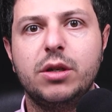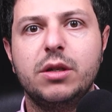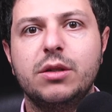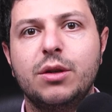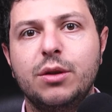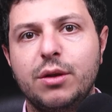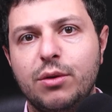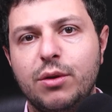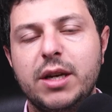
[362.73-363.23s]
on
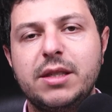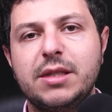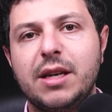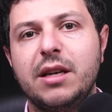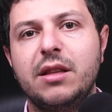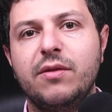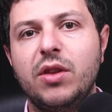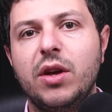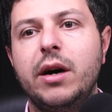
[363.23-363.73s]
the right side of
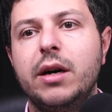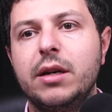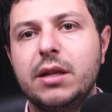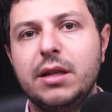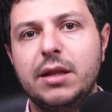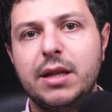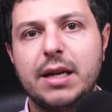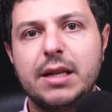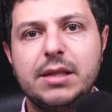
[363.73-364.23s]
the heart in
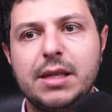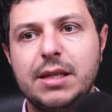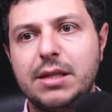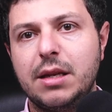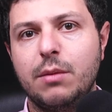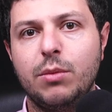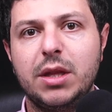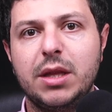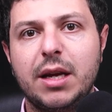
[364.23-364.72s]
that system
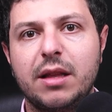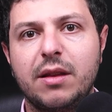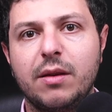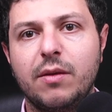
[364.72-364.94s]
in that